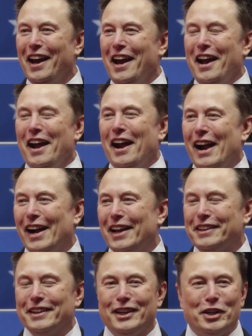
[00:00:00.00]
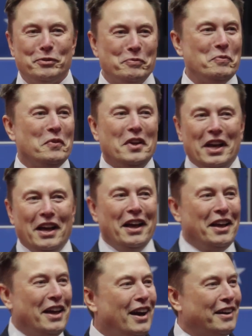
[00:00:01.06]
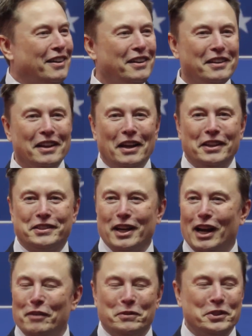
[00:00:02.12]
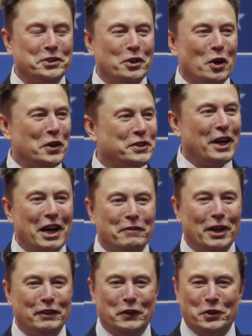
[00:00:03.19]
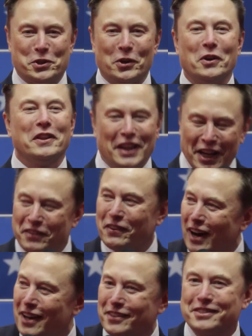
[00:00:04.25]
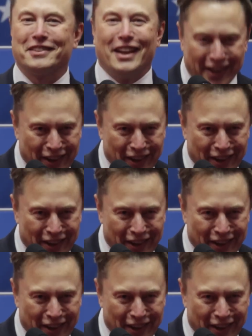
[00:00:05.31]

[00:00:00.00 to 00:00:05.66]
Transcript: and he himself wants to be a colonist on Mars, right? So mm-hmm. that's what's driving